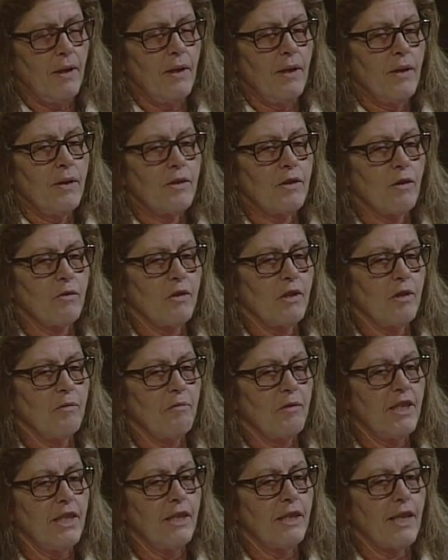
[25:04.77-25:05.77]
So to
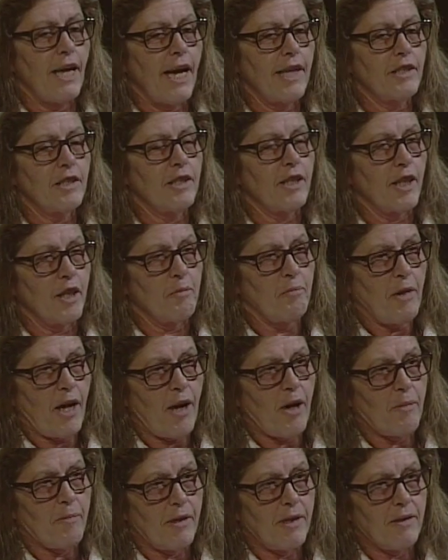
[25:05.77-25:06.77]
me, that's the
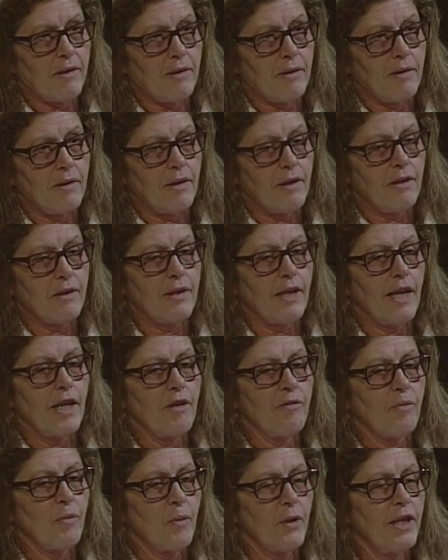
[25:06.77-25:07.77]
empowerment, is that
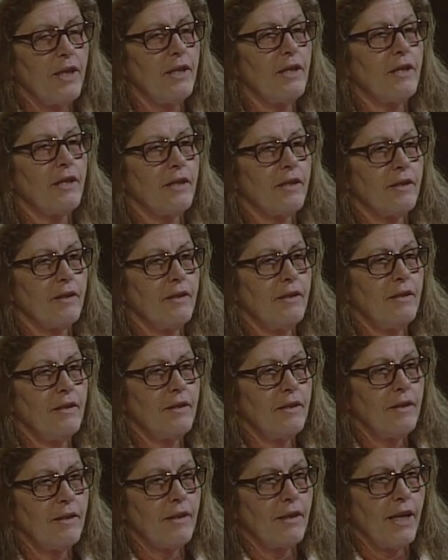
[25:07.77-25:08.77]
if we can
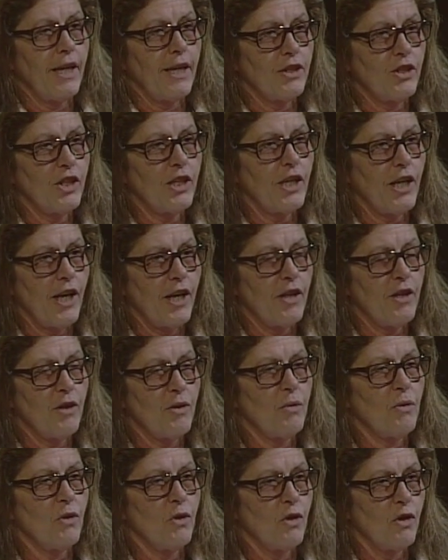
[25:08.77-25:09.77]
educate you,
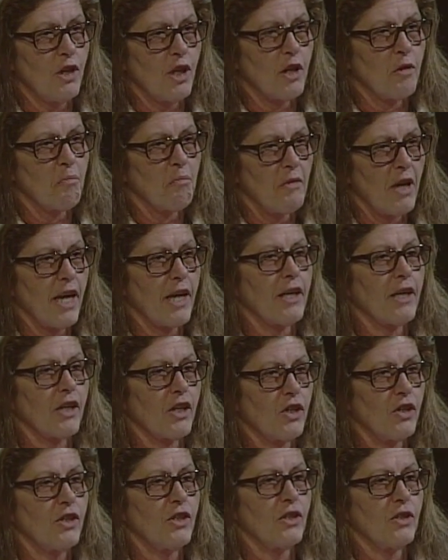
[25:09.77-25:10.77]
you can make a
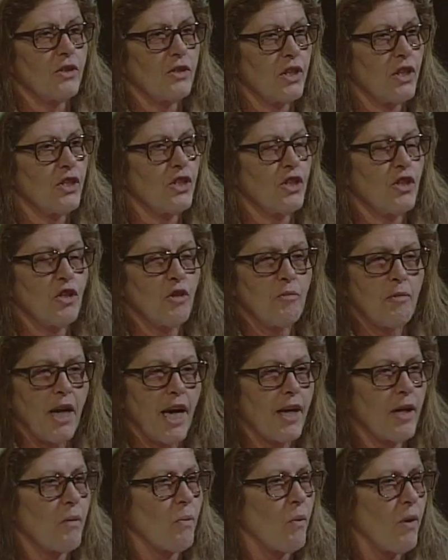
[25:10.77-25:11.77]
good decision no
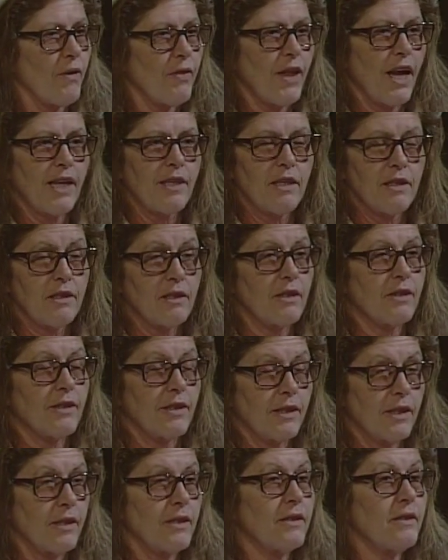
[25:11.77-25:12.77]
matter what that
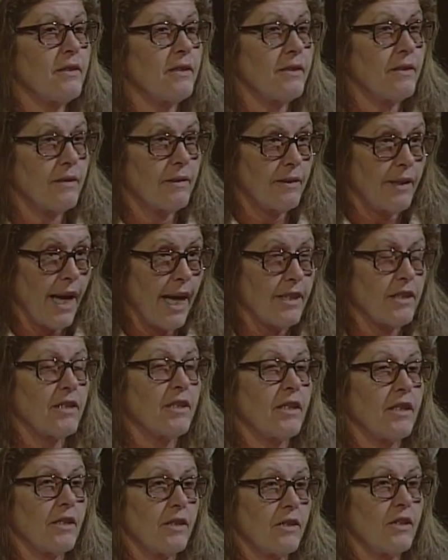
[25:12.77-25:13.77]
decision is. That's the
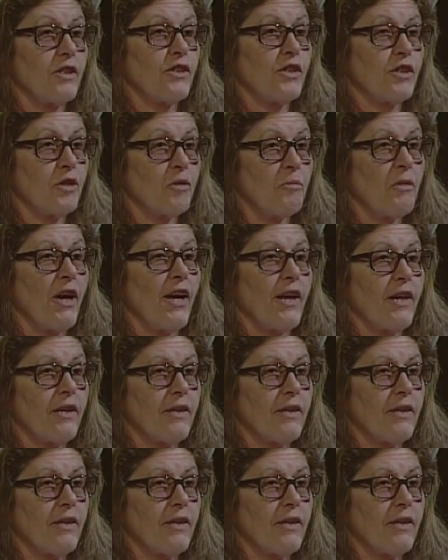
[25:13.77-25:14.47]
decision you make.